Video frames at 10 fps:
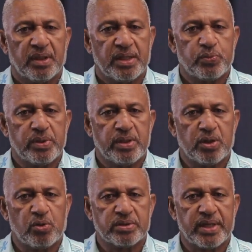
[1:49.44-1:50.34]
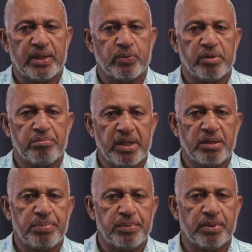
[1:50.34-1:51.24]
as we reconciled with
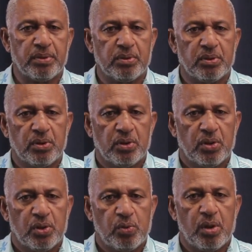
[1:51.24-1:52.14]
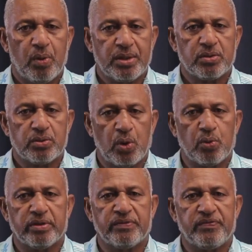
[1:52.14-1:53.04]
many people who were once
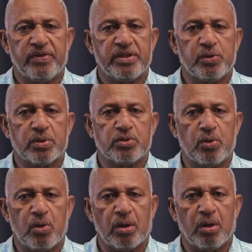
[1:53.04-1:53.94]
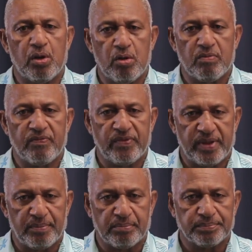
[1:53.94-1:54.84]
told that Fiji was no longer home for
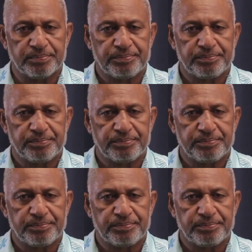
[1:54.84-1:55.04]
them.